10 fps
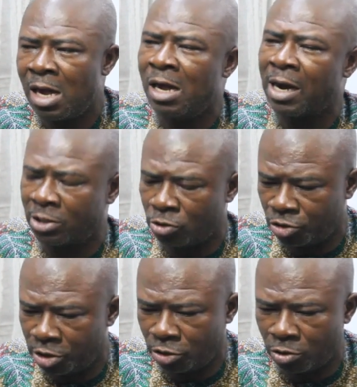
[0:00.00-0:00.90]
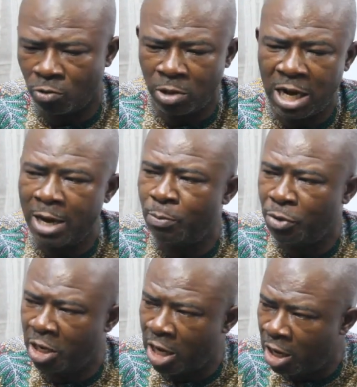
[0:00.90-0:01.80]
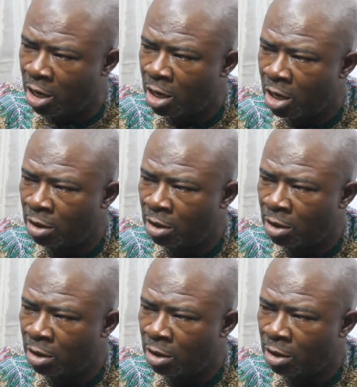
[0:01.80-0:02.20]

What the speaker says: association, whether MBA,